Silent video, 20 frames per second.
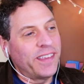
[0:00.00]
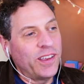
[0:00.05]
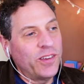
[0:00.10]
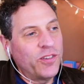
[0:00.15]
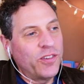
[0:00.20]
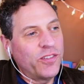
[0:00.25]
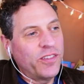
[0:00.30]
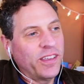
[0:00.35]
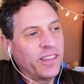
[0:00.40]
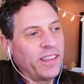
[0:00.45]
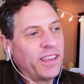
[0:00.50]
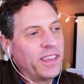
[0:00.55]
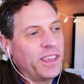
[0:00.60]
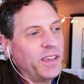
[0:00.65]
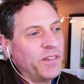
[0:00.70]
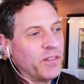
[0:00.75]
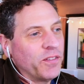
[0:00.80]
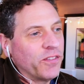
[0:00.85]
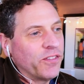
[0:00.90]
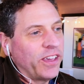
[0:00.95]
interesting that you
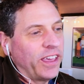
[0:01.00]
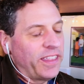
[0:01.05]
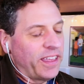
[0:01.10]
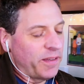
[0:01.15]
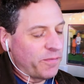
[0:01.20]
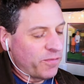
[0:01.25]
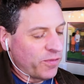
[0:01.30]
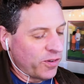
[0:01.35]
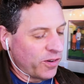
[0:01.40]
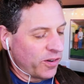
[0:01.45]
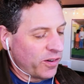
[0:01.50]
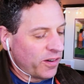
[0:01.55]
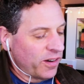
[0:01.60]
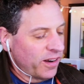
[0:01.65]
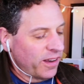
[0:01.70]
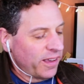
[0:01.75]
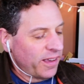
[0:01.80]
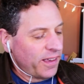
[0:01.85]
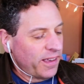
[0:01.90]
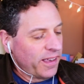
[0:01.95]
even say that
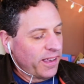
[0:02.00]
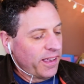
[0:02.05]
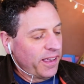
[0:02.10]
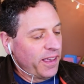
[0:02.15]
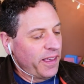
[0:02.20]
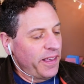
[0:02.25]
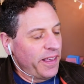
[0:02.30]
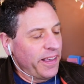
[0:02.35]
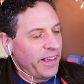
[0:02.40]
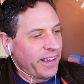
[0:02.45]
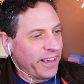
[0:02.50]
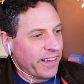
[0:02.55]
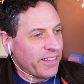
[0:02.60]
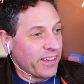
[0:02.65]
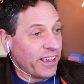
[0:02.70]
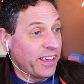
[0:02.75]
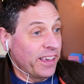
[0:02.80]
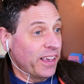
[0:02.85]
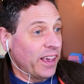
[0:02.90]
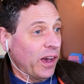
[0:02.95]
because
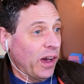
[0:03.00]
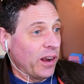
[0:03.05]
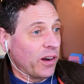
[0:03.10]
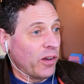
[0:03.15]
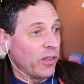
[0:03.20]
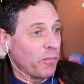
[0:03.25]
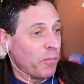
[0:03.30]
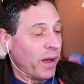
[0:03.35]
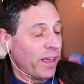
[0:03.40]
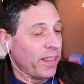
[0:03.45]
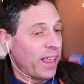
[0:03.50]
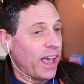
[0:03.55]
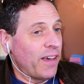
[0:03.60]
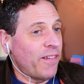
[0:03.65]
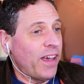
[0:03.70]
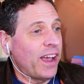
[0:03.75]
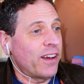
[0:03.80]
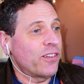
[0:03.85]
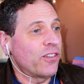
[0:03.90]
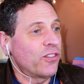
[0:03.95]
on all my live
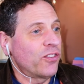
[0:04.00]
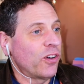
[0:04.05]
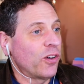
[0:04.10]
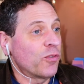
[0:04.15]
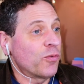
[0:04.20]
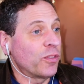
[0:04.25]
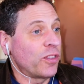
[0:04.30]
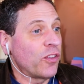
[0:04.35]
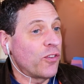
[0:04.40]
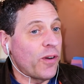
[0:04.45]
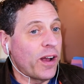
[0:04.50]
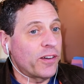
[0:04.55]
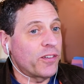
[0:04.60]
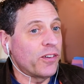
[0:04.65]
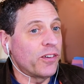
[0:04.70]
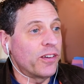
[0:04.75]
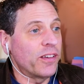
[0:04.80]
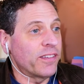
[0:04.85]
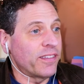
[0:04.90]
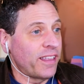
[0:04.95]
action shows, when the
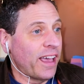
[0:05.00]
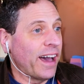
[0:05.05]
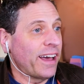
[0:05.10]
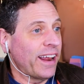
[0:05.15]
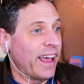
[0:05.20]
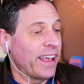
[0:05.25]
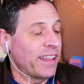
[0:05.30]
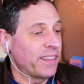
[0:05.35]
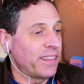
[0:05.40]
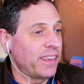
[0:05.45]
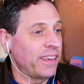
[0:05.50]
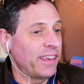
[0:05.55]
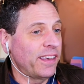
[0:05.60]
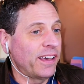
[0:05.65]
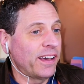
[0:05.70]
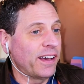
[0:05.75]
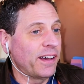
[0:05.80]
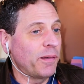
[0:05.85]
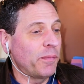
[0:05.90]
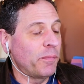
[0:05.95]
director is not at the
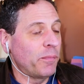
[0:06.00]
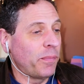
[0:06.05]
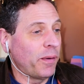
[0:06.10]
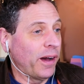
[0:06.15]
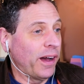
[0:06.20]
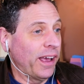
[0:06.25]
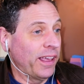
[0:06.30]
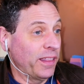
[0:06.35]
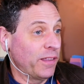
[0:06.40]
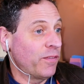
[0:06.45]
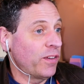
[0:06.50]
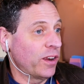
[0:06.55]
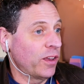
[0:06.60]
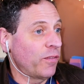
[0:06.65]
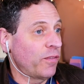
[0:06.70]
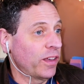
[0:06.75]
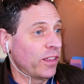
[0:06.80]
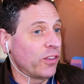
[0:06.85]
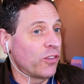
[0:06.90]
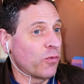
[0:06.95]
in the Video
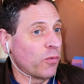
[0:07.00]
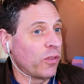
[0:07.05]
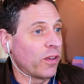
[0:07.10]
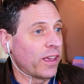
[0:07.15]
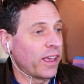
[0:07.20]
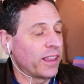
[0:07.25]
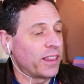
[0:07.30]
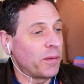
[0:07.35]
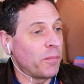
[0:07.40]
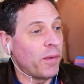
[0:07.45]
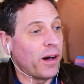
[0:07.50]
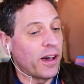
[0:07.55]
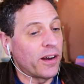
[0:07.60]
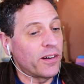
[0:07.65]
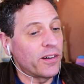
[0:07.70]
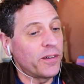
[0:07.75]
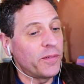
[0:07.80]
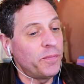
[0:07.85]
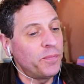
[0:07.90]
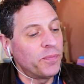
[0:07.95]
Village, we're looking at the
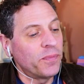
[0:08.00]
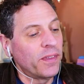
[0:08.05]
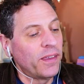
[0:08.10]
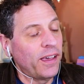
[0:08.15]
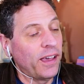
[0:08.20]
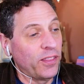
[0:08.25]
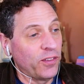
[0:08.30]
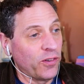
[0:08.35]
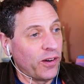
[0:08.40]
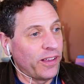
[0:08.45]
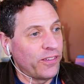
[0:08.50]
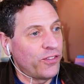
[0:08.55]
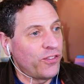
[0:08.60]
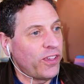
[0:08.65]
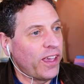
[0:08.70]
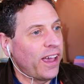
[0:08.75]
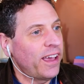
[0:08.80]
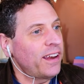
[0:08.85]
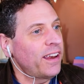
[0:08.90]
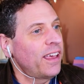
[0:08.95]
monitor and they're on
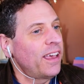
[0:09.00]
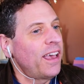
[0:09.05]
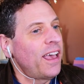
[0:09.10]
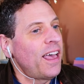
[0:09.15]
set.